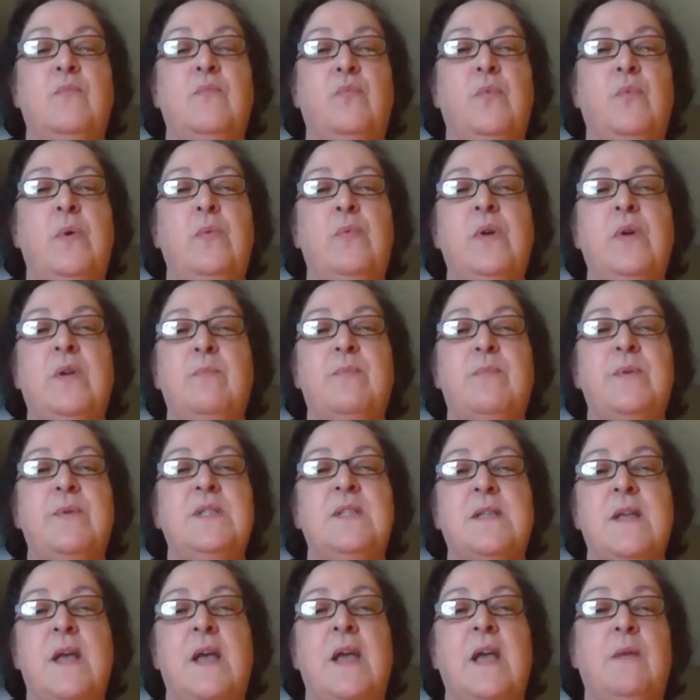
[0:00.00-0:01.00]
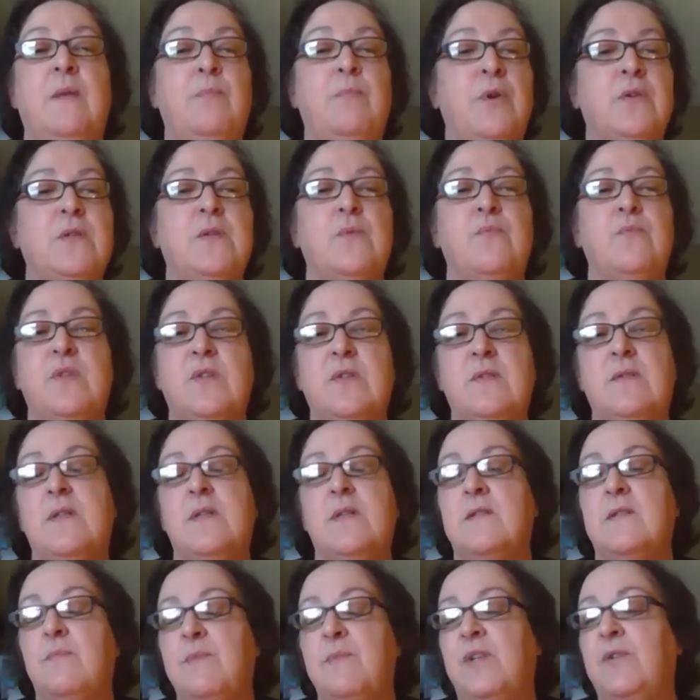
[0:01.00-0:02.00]
we wouldn't be saying person with a
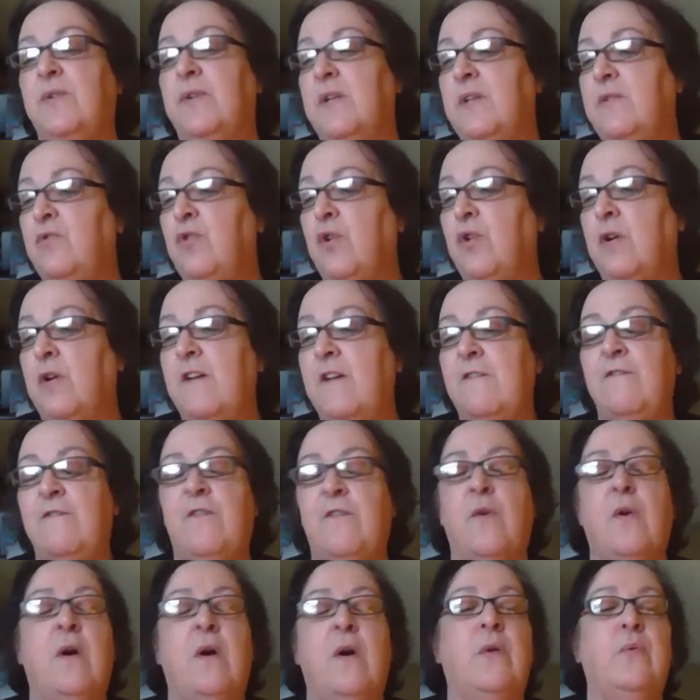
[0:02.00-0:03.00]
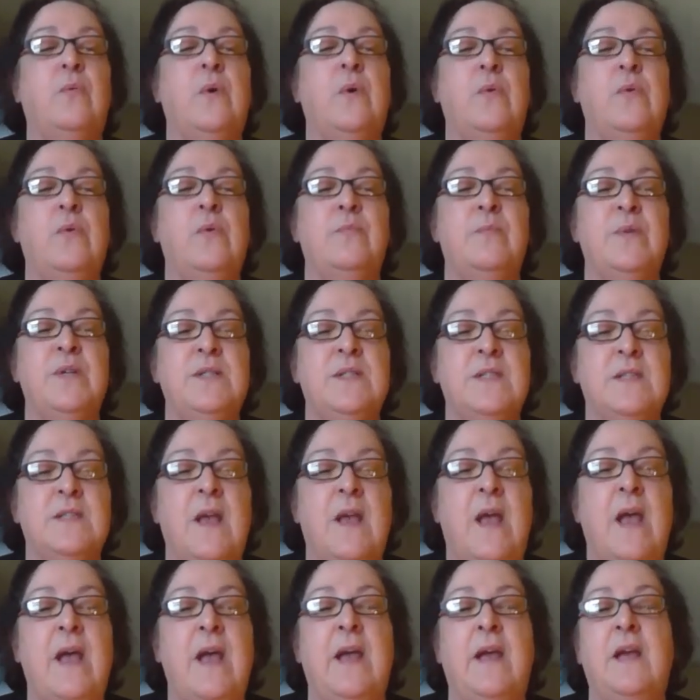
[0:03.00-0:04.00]
disability looking for. We would be
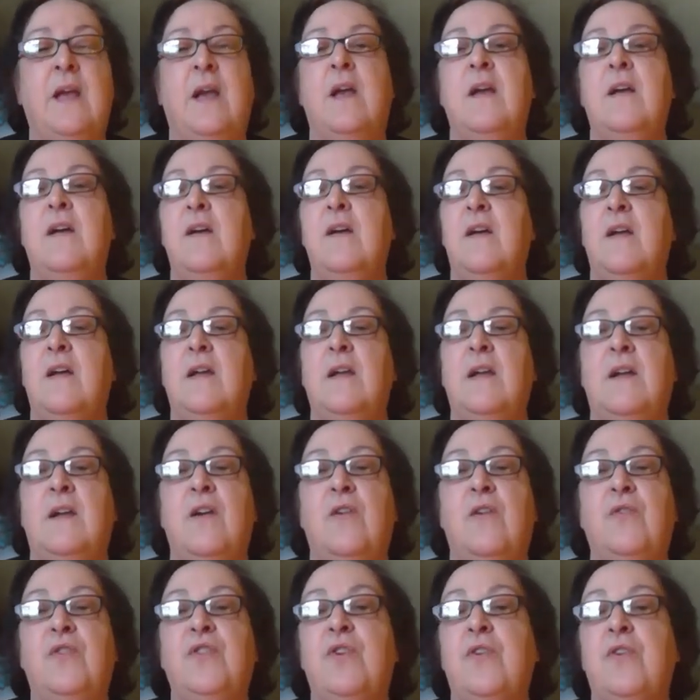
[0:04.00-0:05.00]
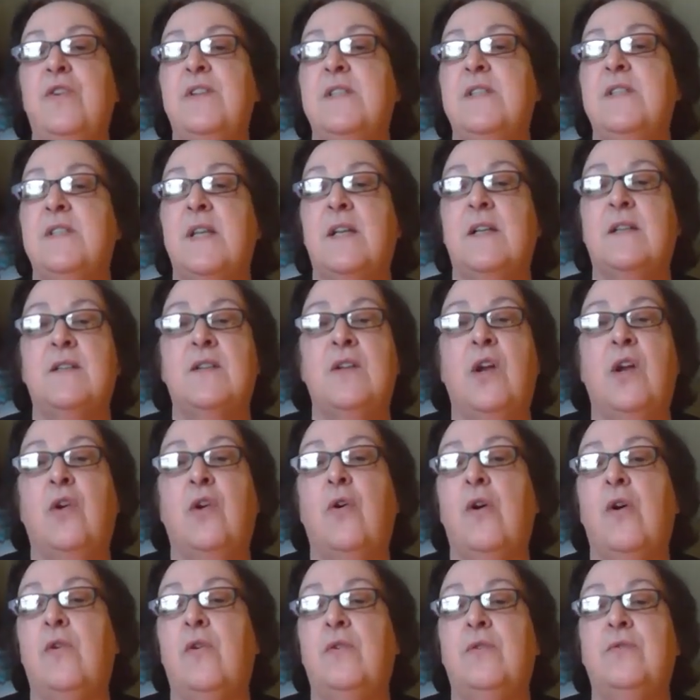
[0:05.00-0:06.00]
saying,
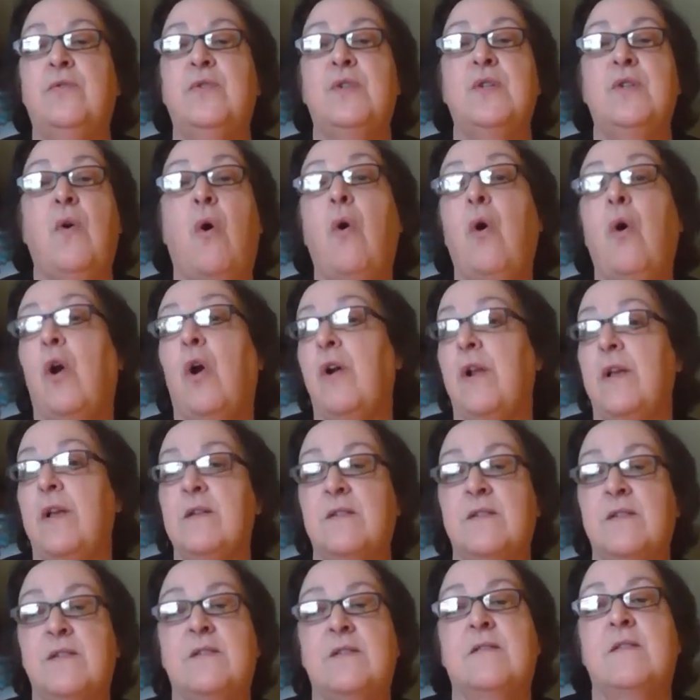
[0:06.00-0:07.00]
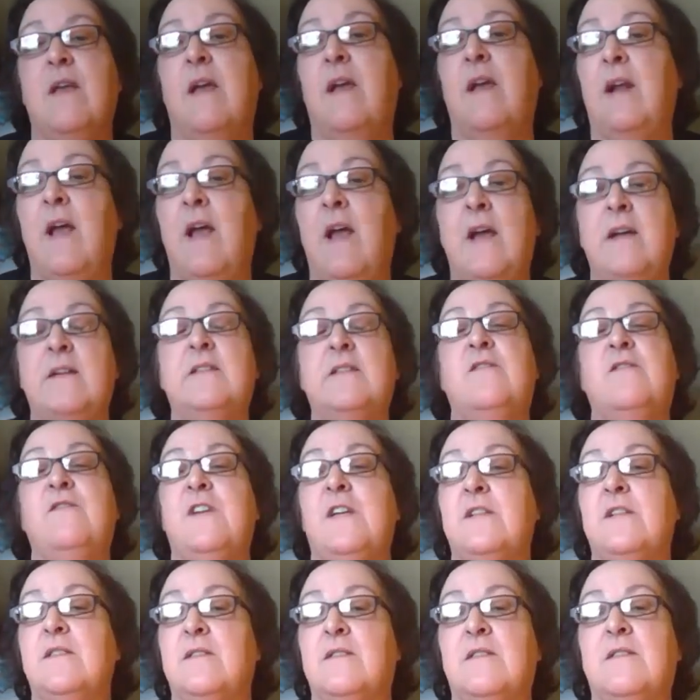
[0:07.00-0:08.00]
36-year-old artist and
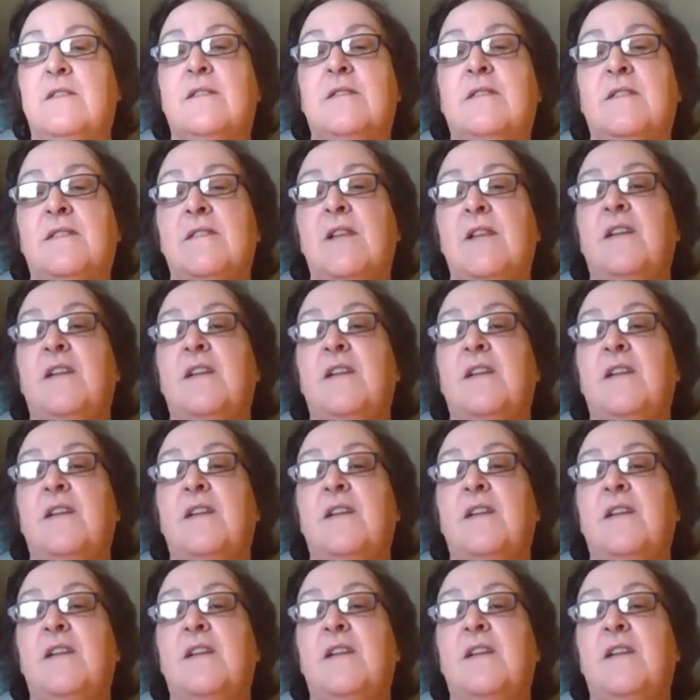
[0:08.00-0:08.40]
activist